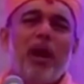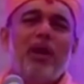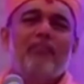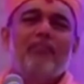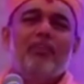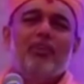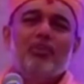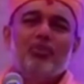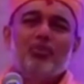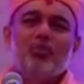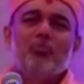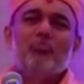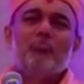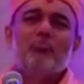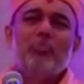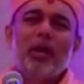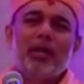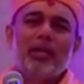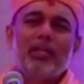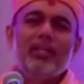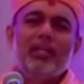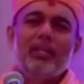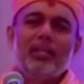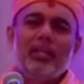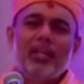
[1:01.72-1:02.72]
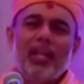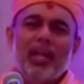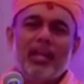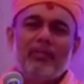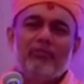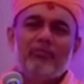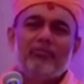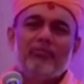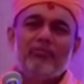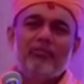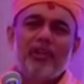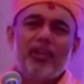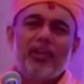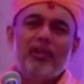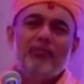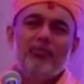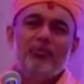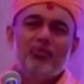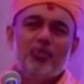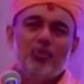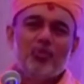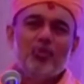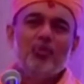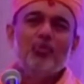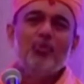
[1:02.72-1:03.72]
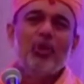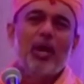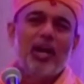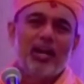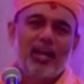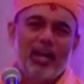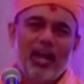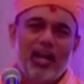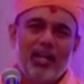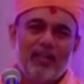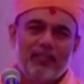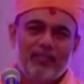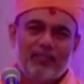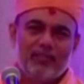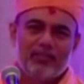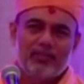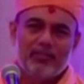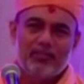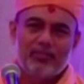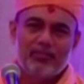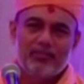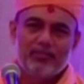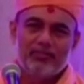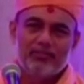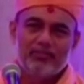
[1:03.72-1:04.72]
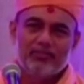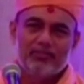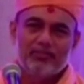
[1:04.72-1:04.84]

power to money and fame to rule our lives.